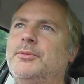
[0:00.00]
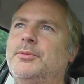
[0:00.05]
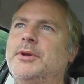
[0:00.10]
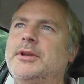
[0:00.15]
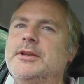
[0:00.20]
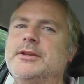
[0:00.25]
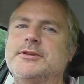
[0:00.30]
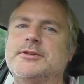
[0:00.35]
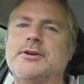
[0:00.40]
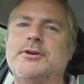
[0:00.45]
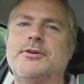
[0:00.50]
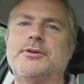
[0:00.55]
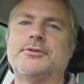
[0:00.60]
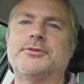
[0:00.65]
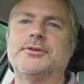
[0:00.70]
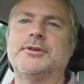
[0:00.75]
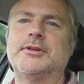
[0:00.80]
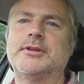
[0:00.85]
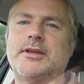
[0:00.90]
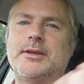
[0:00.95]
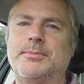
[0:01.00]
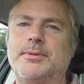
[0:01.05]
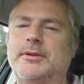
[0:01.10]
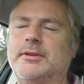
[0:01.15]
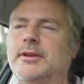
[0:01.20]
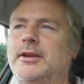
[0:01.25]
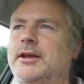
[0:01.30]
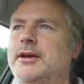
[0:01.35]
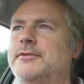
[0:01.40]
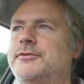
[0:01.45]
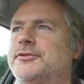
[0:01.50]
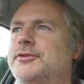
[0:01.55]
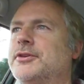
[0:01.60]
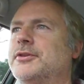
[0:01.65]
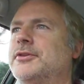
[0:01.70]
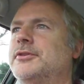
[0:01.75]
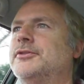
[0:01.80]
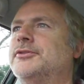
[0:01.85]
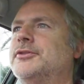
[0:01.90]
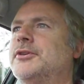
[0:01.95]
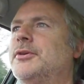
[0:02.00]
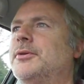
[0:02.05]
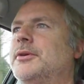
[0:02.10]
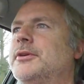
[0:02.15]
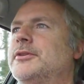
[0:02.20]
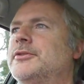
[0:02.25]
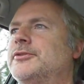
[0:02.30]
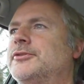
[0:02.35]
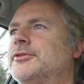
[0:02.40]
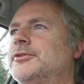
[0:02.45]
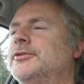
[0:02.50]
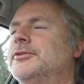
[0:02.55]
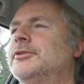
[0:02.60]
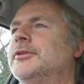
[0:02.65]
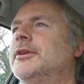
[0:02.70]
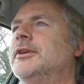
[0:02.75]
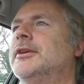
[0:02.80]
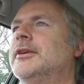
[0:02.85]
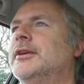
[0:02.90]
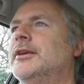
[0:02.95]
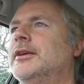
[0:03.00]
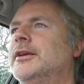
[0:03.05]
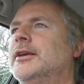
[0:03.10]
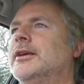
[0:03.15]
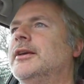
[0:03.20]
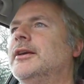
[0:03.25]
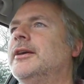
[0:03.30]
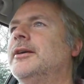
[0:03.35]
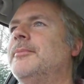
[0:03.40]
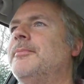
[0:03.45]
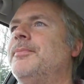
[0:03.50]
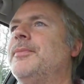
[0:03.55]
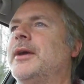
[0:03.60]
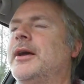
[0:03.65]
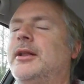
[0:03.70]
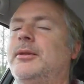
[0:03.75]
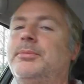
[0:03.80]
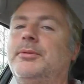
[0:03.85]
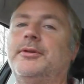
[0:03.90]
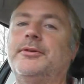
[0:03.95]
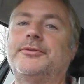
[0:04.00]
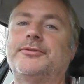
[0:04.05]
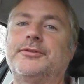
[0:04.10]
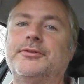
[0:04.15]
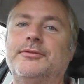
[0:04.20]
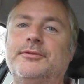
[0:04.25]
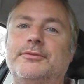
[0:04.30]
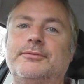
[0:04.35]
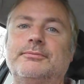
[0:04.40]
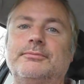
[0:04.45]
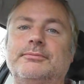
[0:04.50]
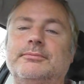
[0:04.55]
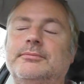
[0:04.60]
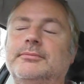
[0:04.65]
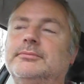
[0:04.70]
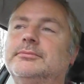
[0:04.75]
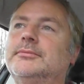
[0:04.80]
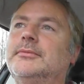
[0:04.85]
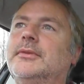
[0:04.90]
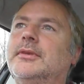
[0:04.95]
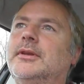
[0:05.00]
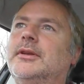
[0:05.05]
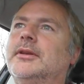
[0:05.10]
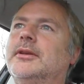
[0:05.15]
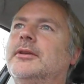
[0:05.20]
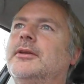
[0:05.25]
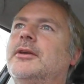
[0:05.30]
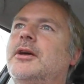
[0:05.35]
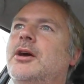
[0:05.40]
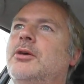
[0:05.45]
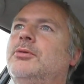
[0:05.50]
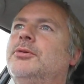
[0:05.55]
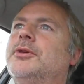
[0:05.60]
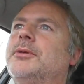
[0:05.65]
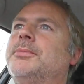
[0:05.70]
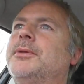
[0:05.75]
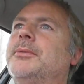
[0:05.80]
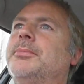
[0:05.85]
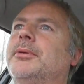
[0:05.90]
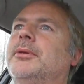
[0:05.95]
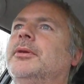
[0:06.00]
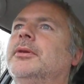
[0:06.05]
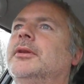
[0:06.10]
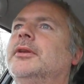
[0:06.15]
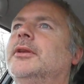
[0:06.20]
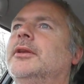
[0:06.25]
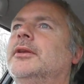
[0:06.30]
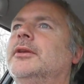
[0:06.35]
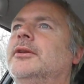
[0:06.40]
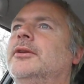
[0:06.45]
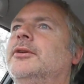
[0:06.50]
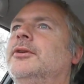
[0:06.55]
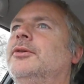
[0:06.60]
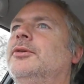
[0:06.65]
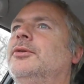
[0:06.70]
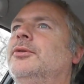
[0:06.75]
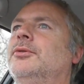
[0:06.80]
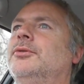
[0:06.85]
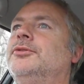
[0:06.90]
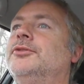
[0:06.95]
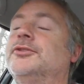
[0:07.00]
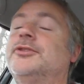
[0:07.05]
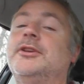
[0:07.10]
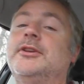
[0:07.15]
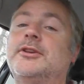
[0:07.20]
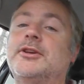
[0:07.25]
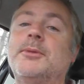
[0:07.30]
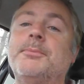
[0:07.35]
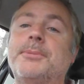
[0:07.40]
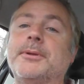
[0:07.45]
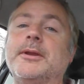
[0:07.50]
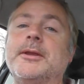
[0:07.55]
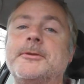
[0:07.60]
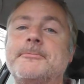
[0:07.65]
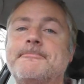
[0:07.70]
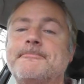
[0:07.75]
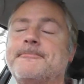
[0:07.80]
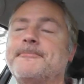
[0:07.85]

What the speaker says: Winnie's Garden and keeping the livestock and so on, is to help lots of older people who just need company.